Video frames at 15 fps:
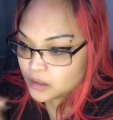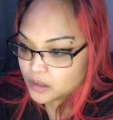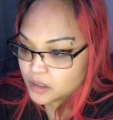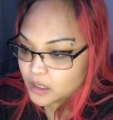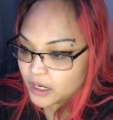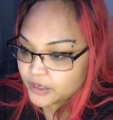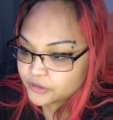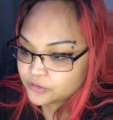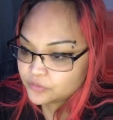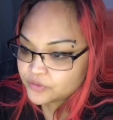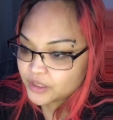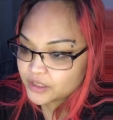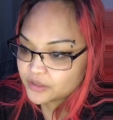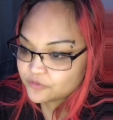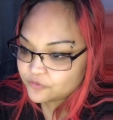I knew
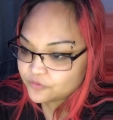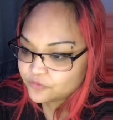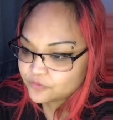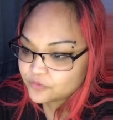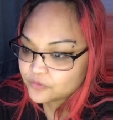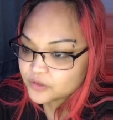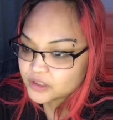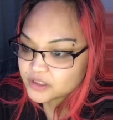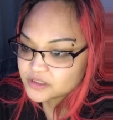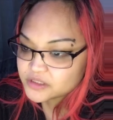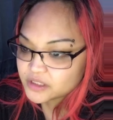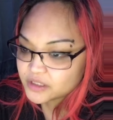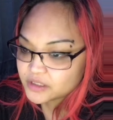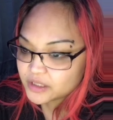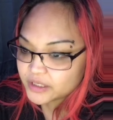that if he
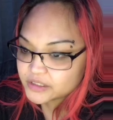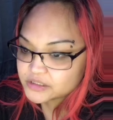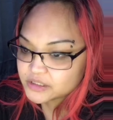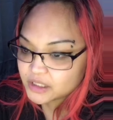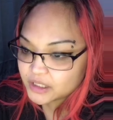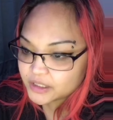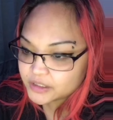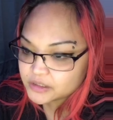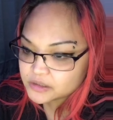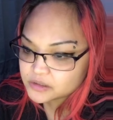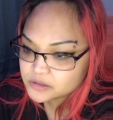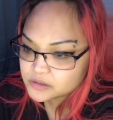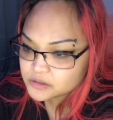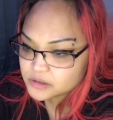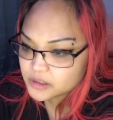did, I'd die.
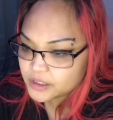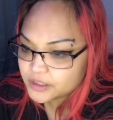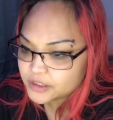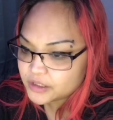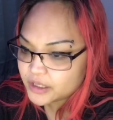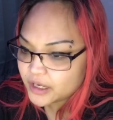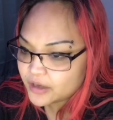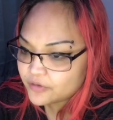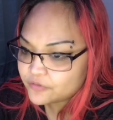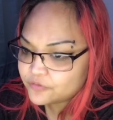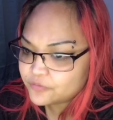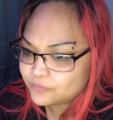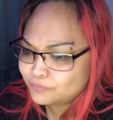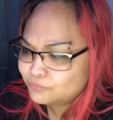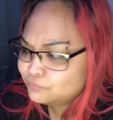I didn't have
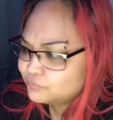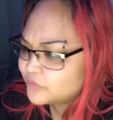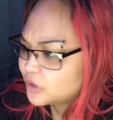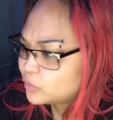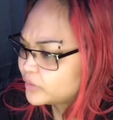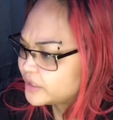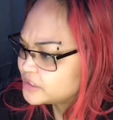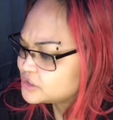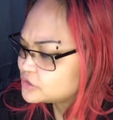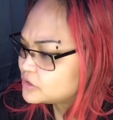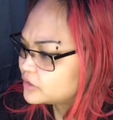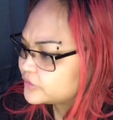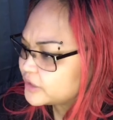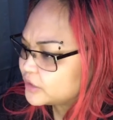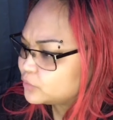a way to
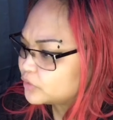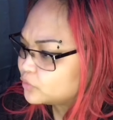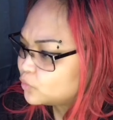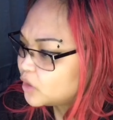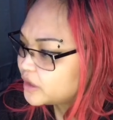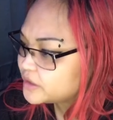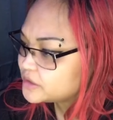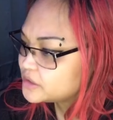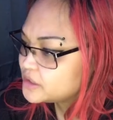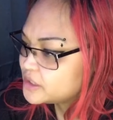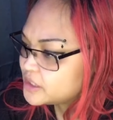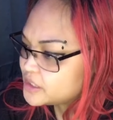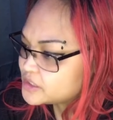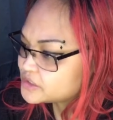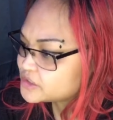call 911
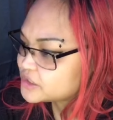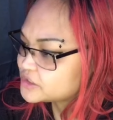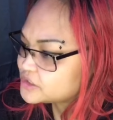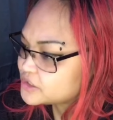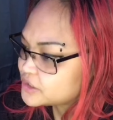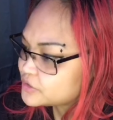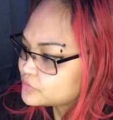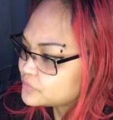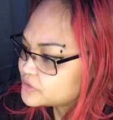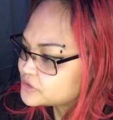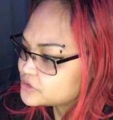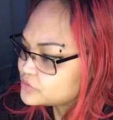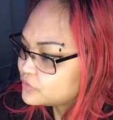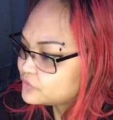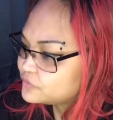since there was
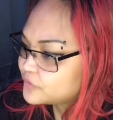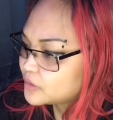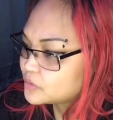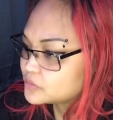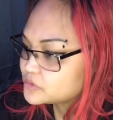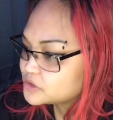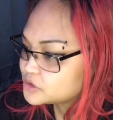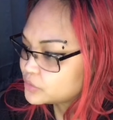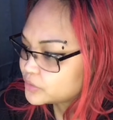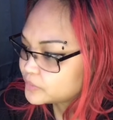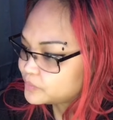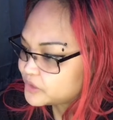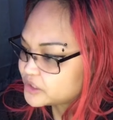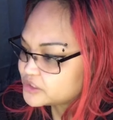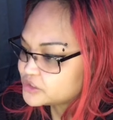no phones or a
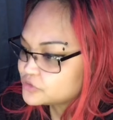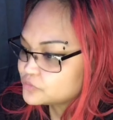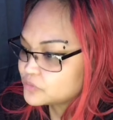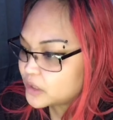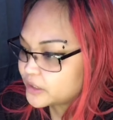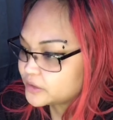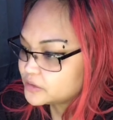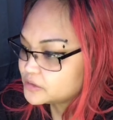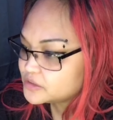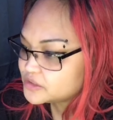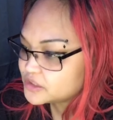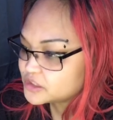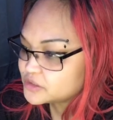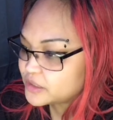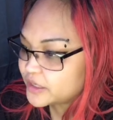place to run
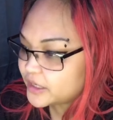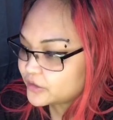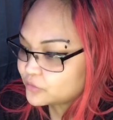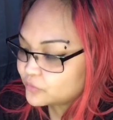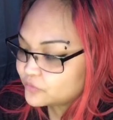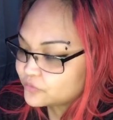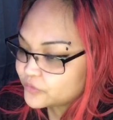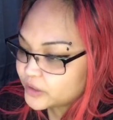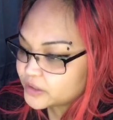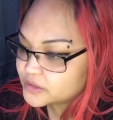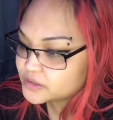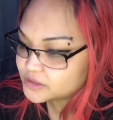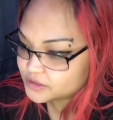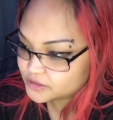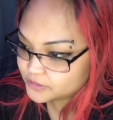since I had no
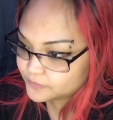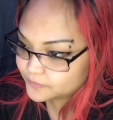friends.